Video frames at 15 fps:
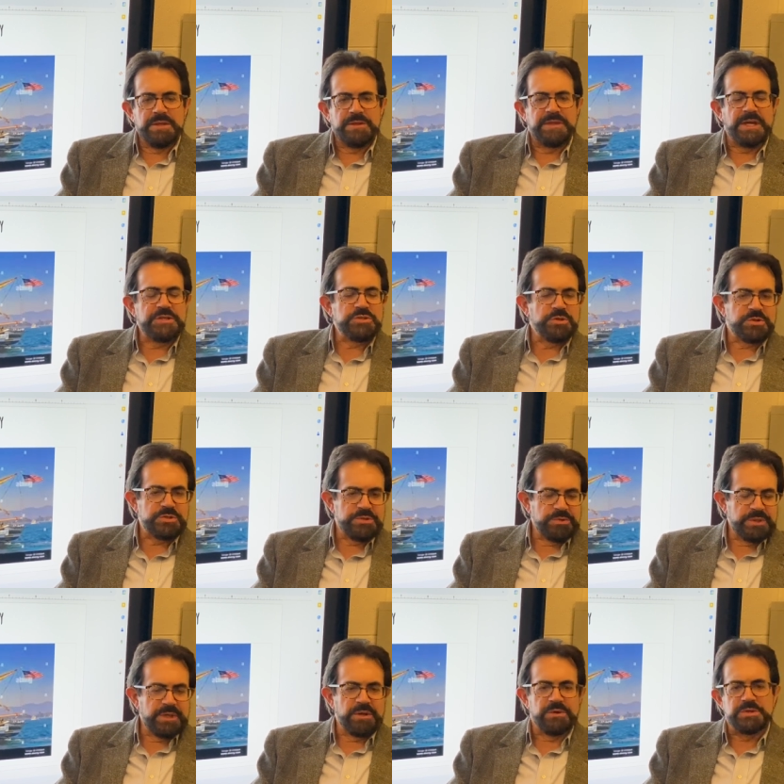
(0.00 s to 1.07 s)
That took two
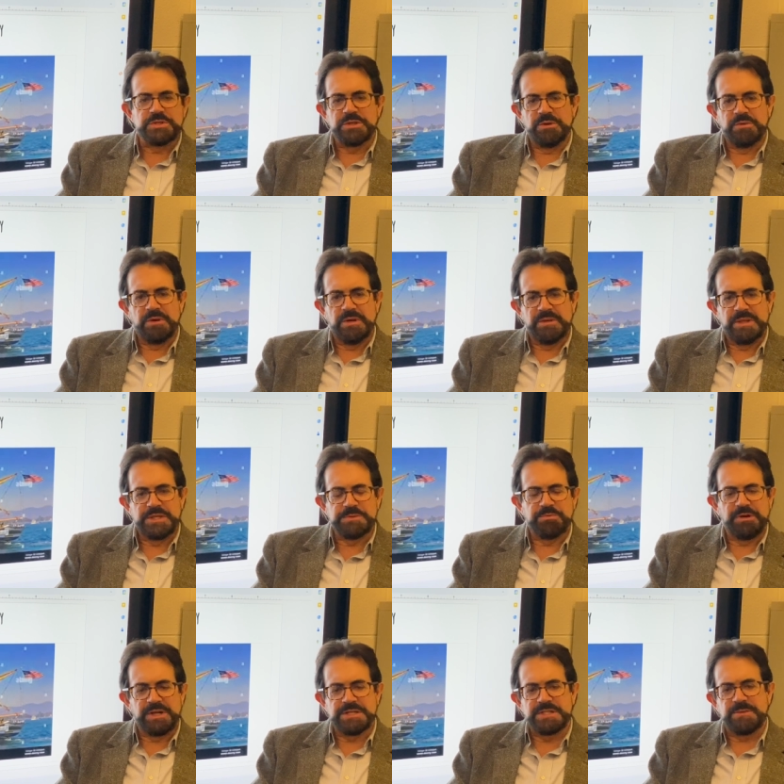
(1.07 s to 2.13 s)
years, so let's
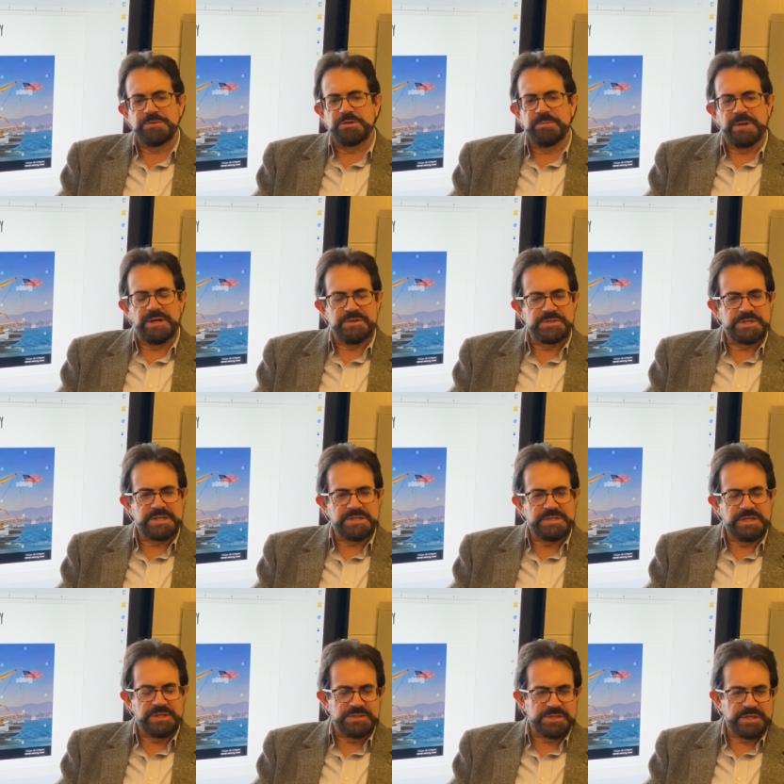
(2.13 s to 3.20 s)
bring us up to about
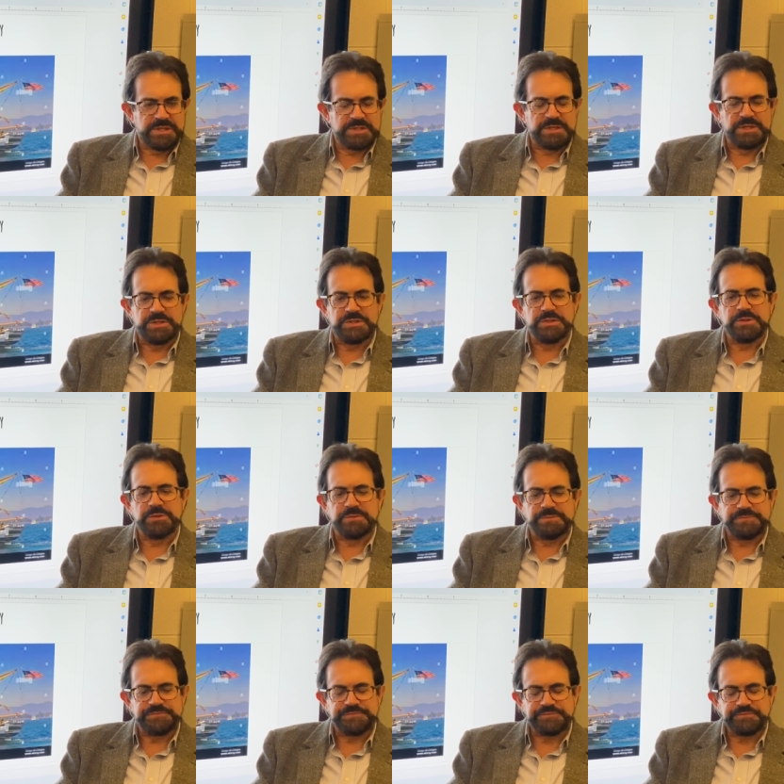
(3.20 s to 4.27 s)
1662.
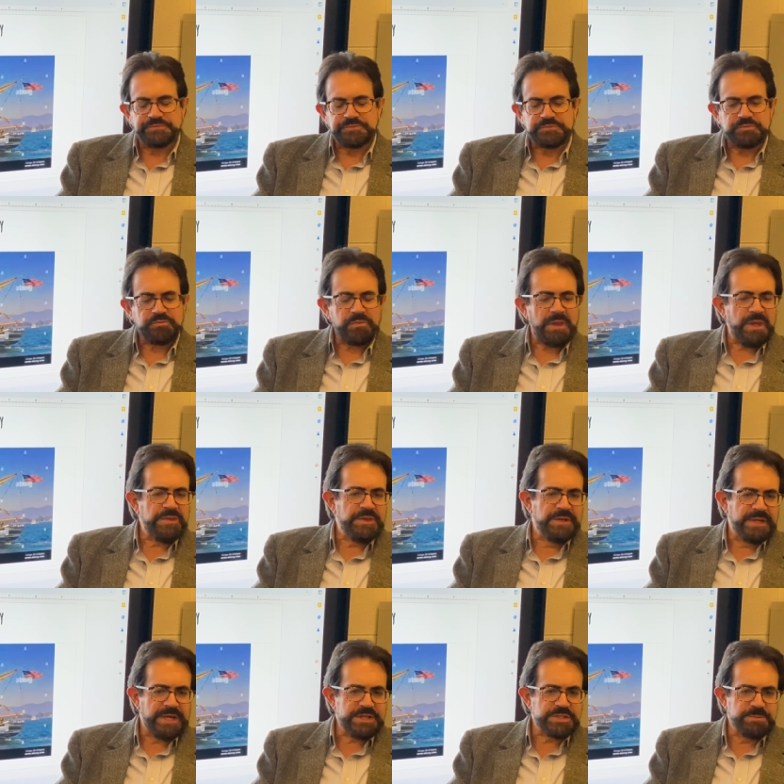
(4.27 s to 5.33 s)
The
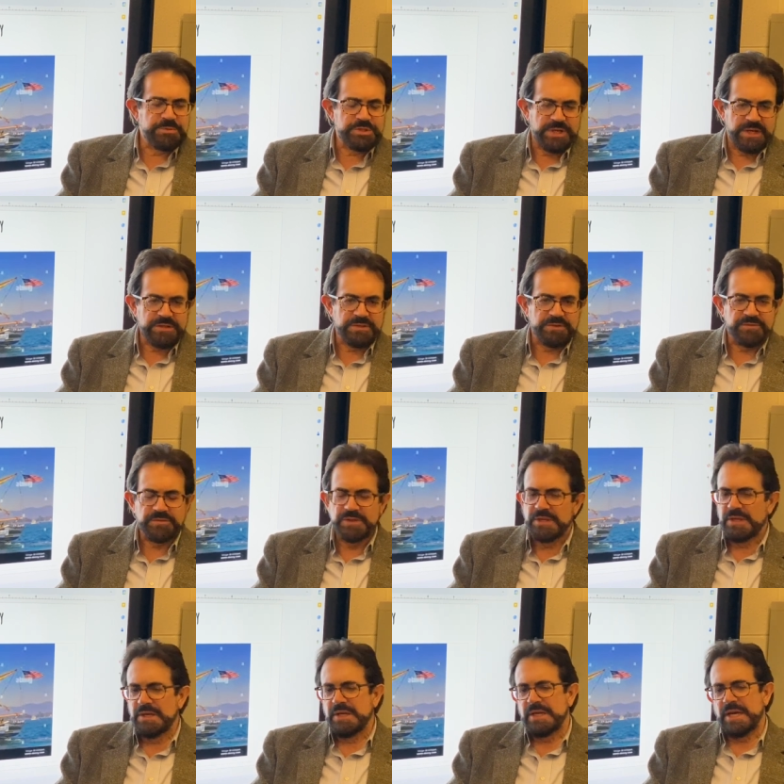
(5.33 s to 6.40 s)
next objective,
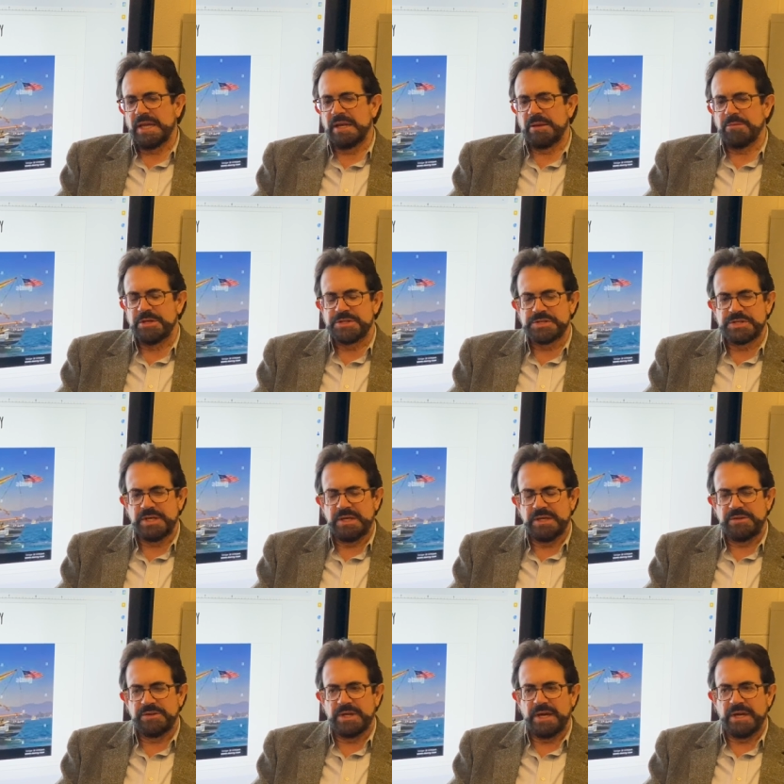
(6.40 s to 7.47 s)
and I must say
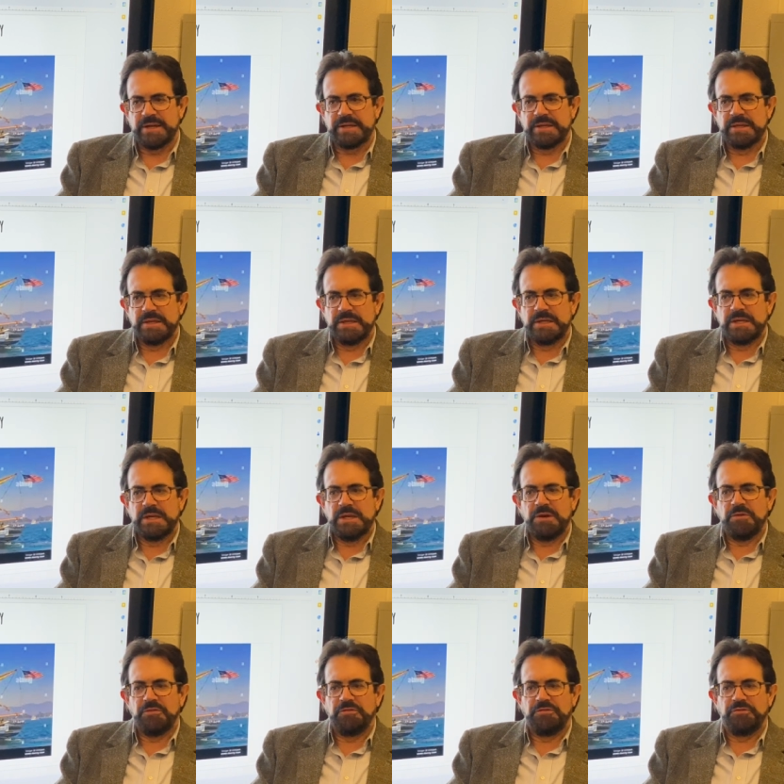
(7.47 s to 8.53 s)
that
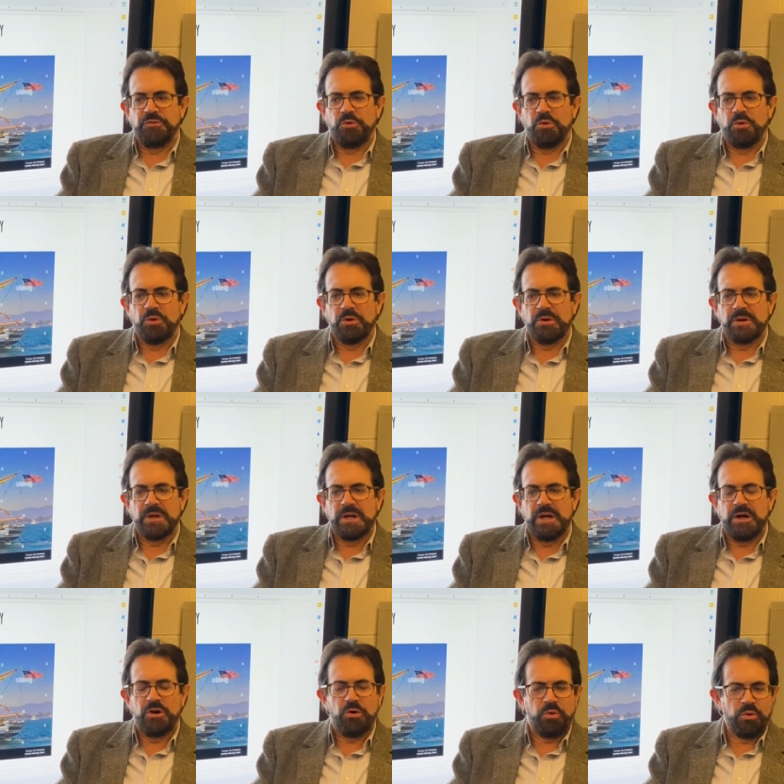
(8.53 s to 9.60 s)
for a
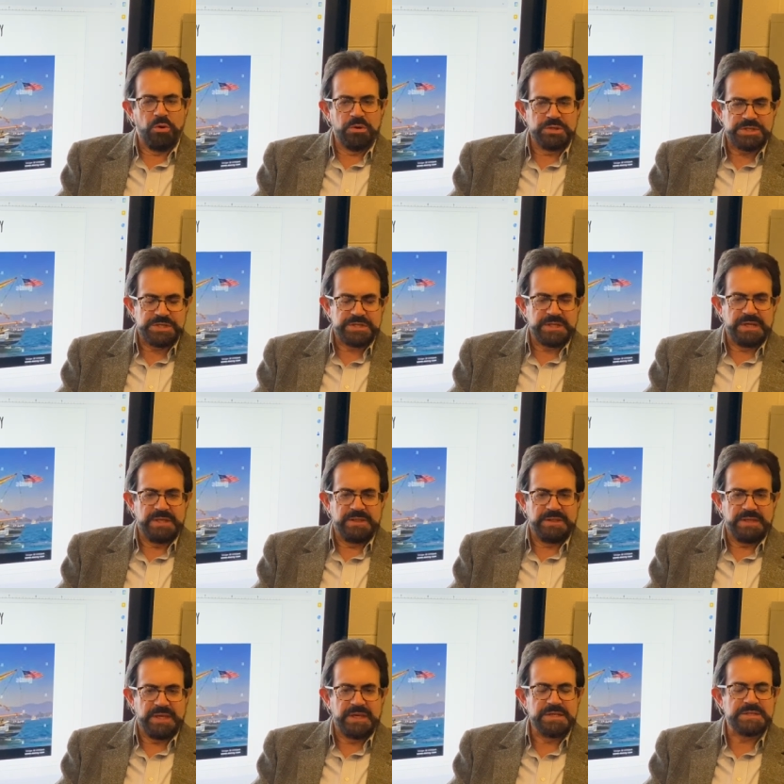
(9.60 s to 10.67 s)
horse in
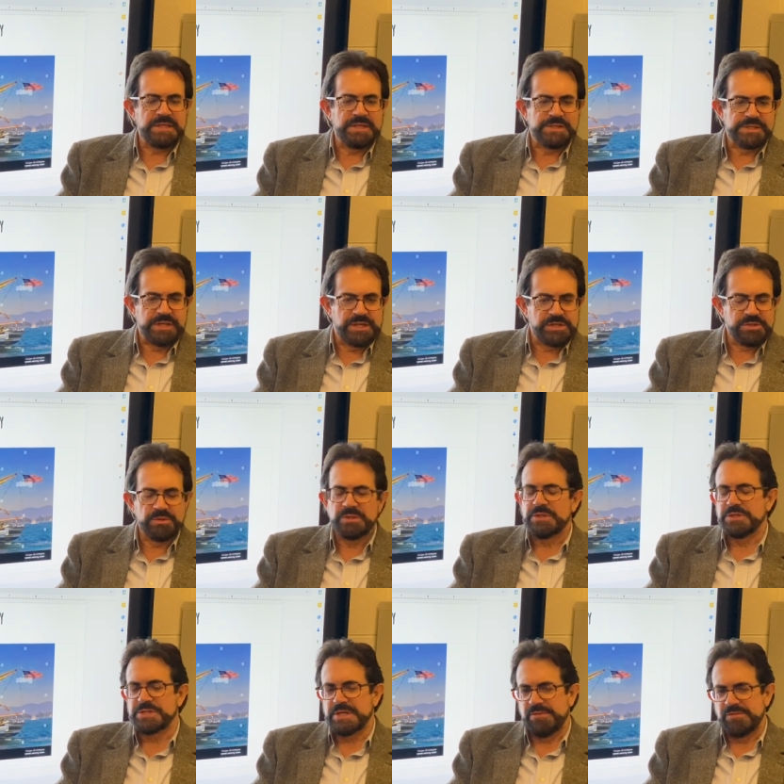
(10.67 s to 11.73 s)
the 18th century, the
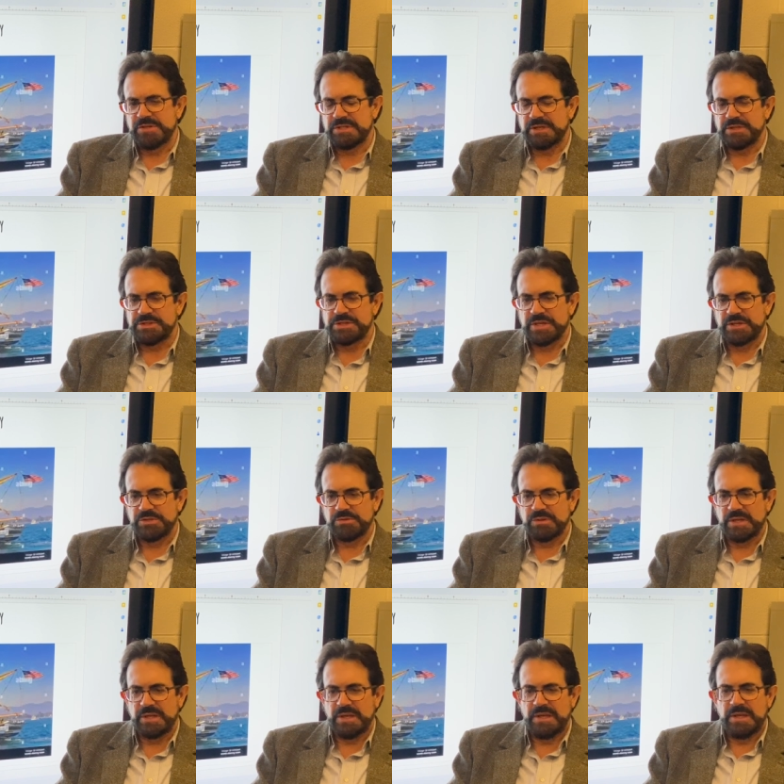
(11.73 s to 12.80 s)
17th century,
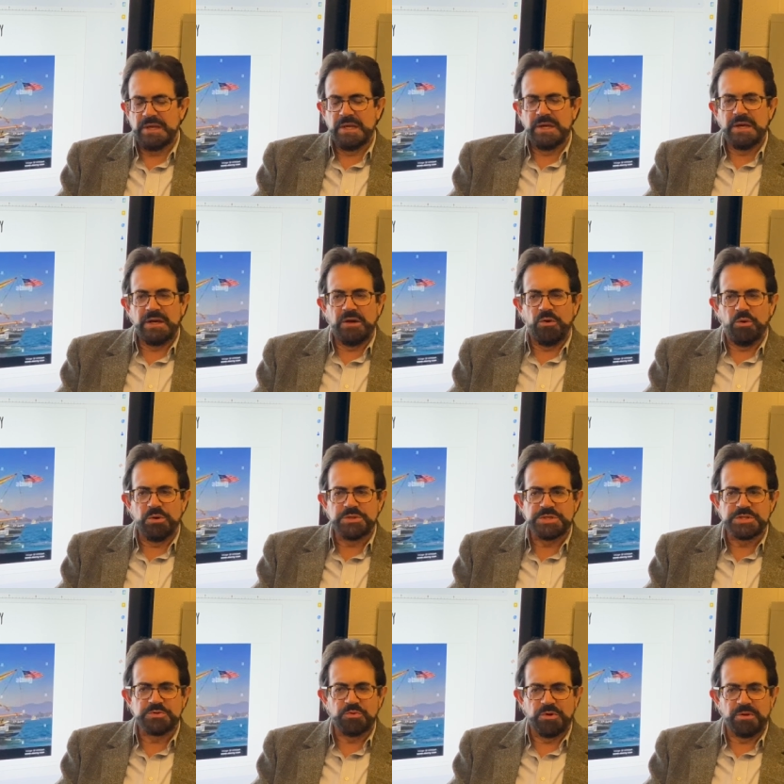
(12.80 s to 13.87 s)

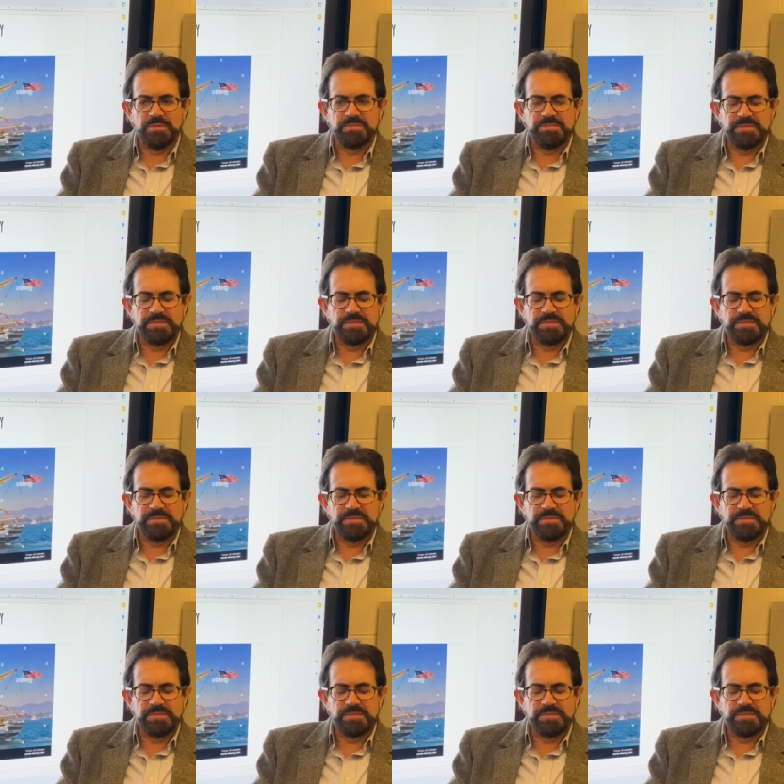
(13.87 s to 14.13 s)
horses were